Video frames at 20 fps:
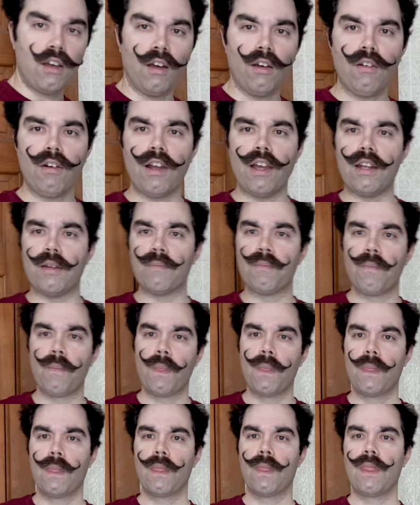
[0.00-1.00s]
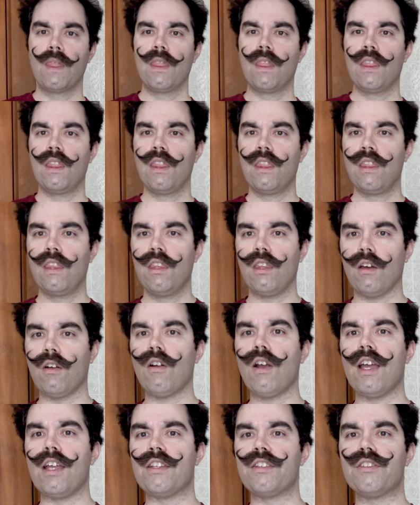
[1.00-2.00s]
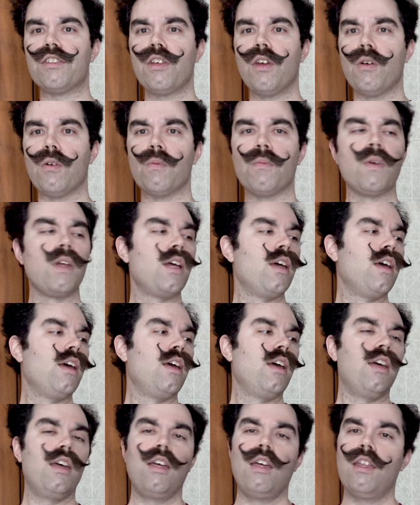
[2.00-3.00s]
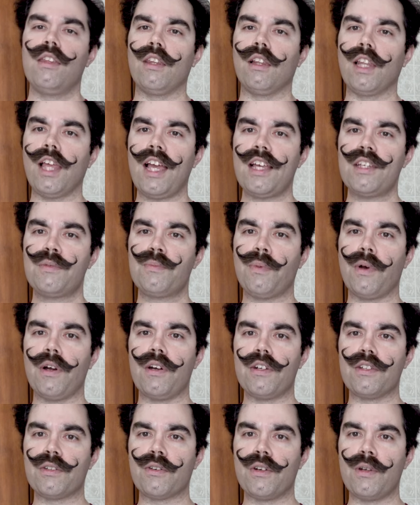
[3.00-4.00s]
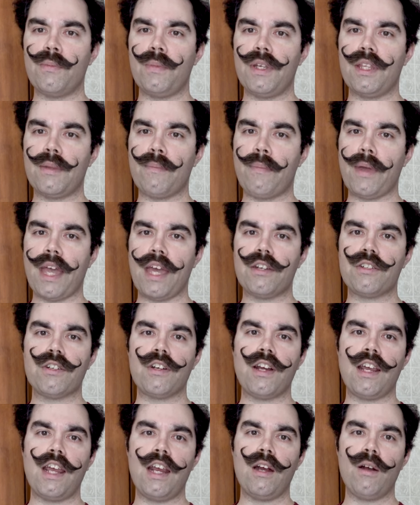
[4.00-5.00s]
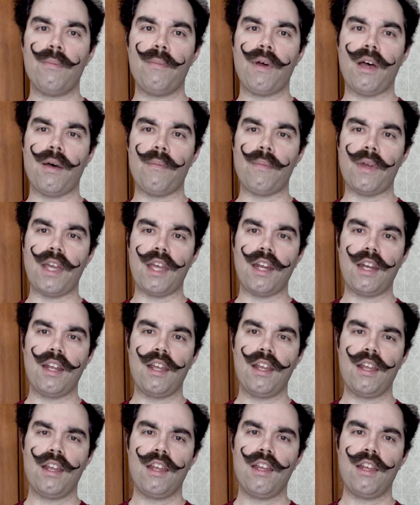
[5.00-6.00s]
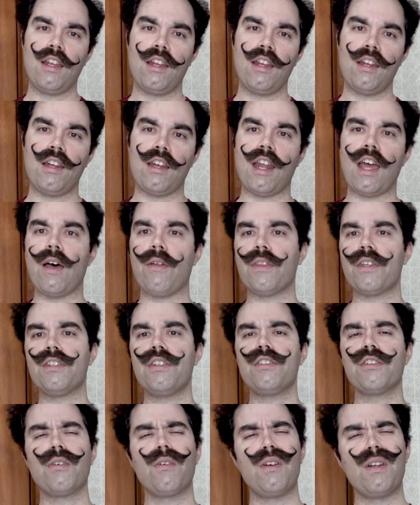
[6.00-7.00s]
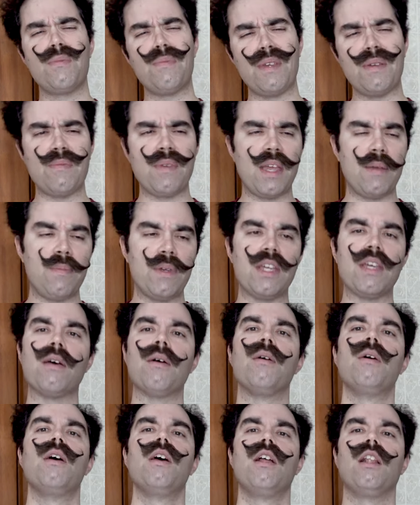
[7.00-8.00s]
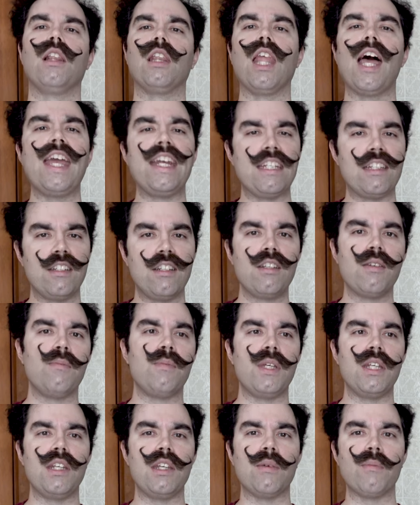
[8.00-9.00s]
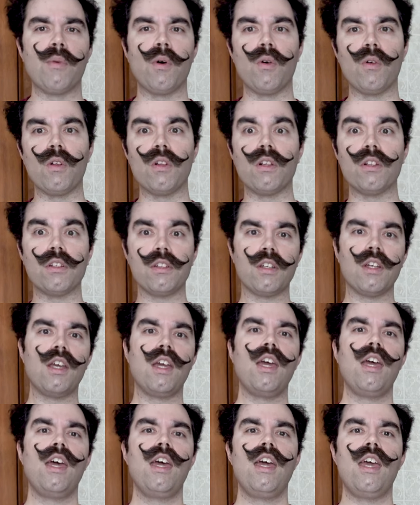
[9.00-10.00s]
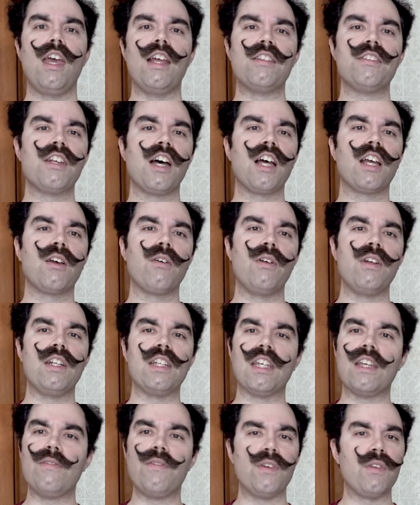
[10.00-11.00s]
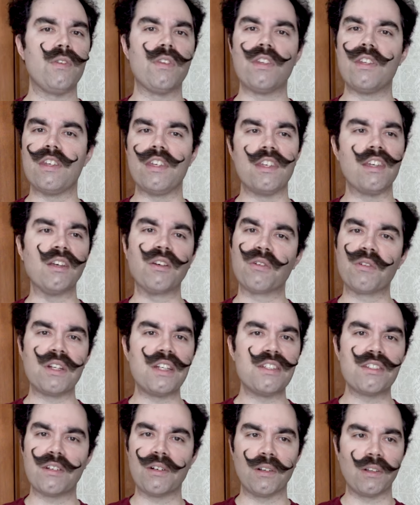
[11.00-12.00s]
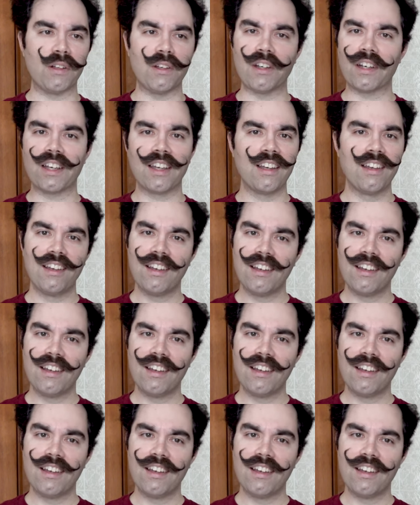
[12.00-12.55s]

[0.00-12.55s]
All right, so the last part is going to be the Badger Hair Pomade. Now this is going to be maybe a light to medium hold. It's not going to give you the greaser look.